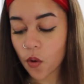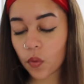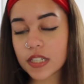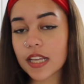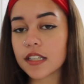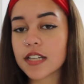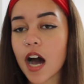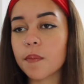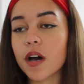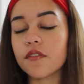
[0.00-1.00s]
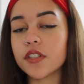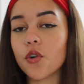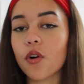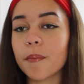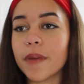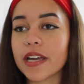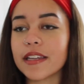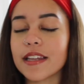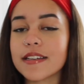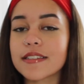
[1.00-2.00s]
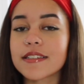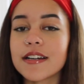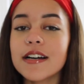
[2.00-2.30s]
what is at the top of your bucket list?